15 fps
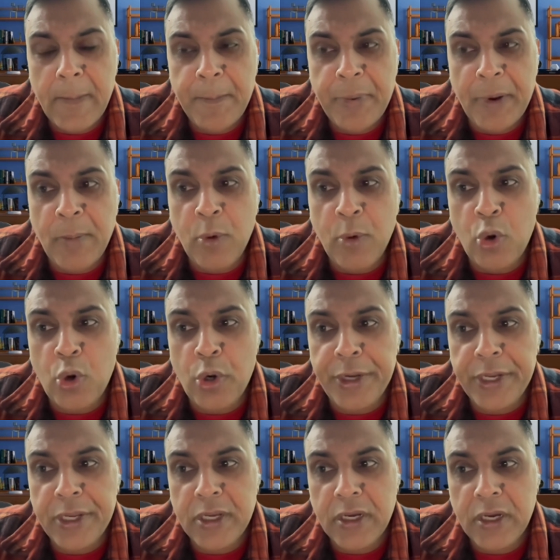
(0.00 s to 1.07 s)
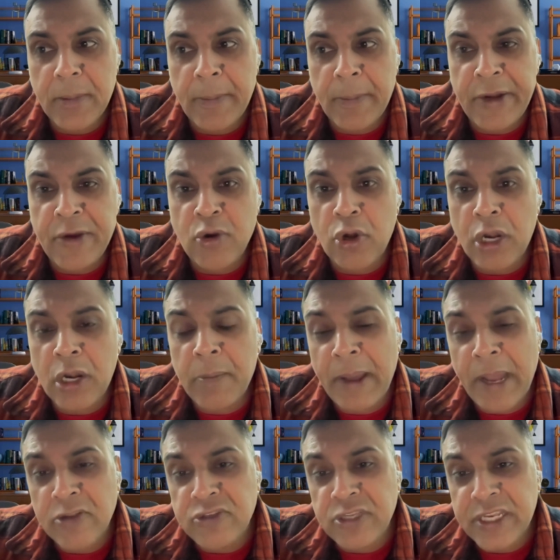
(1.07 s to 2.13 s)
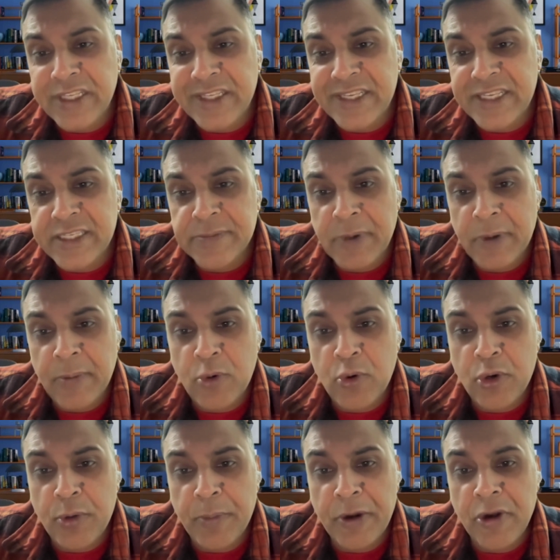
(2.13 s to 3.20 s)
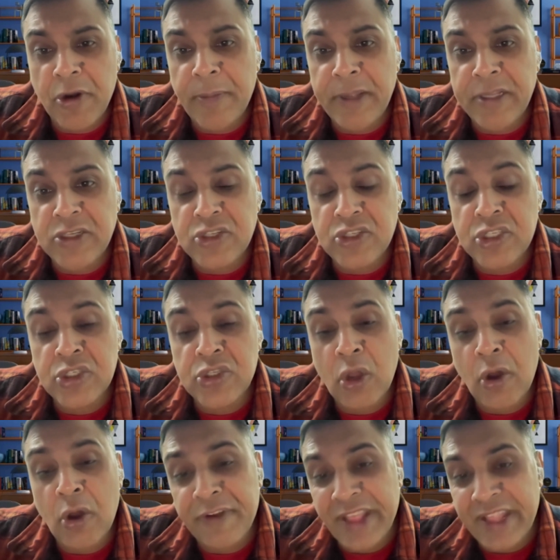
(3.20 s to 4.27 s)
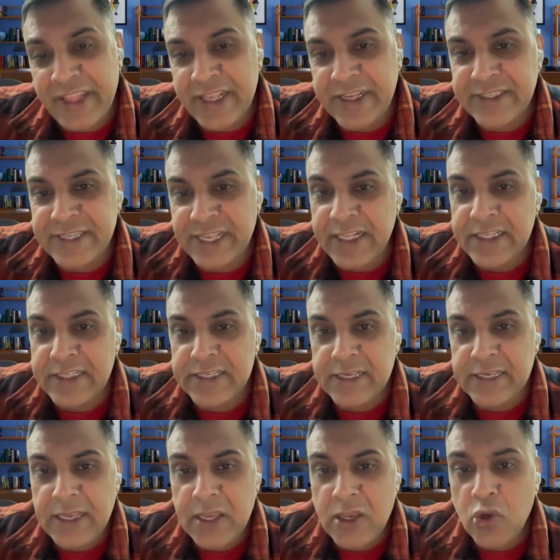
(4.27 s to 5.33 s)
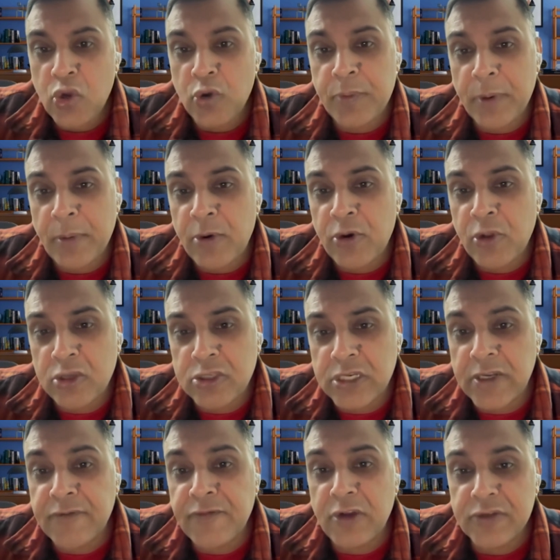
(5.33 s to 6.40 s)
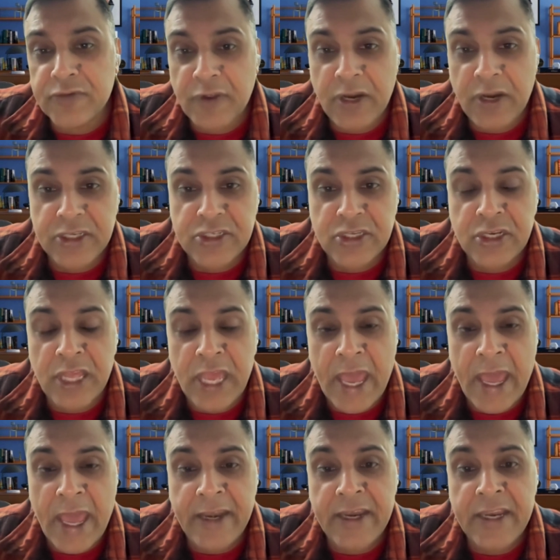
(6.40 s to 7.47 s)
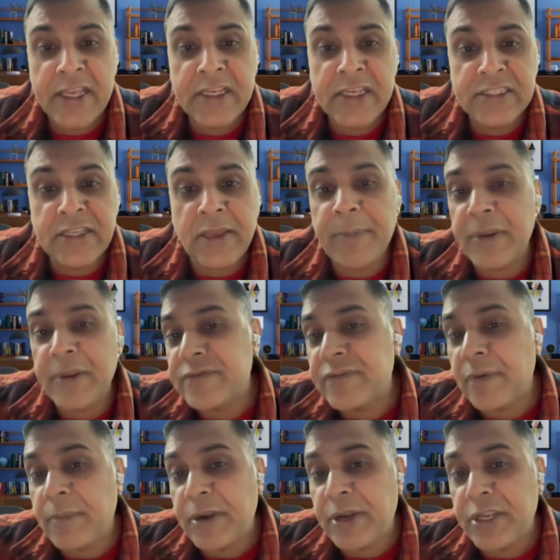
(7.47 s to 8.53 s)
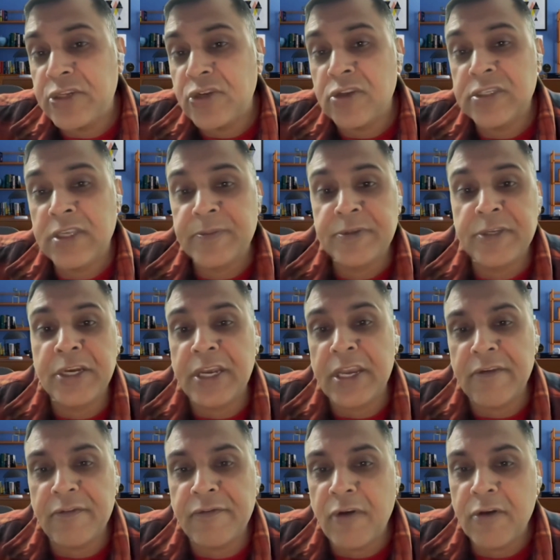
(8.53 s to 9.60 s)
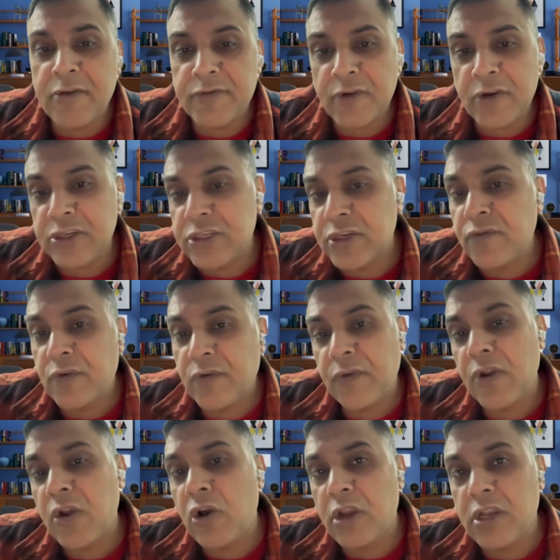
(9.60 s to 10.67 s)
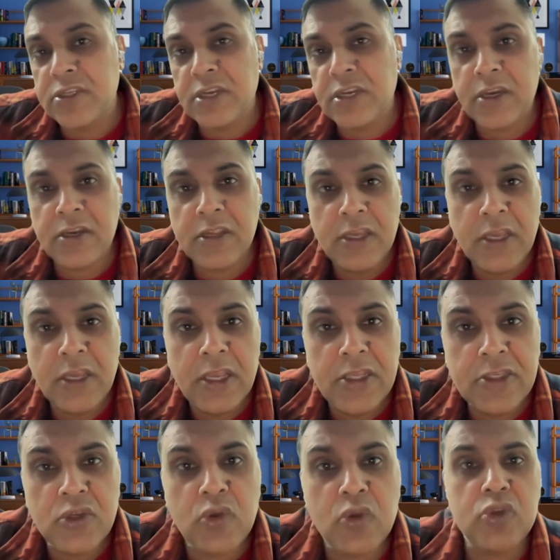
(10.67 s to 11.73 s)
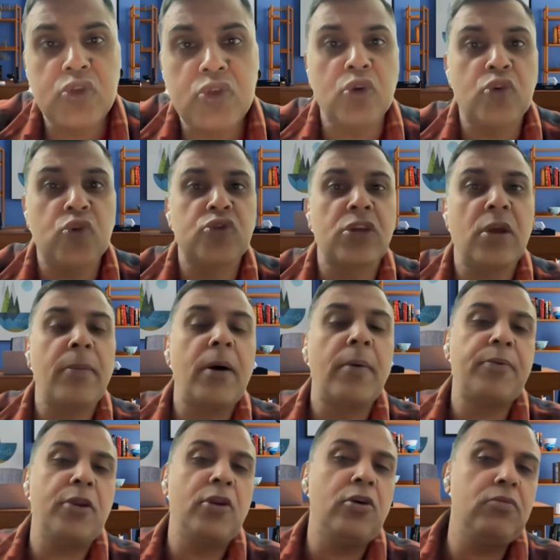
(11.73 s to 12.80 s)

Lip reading: promote promote mitochondrial biogenesis of healthier cells, could promote oxidative phosphorylation and suppress fermentation or substrate level phosphorylation, what we call as, right? So to sum up,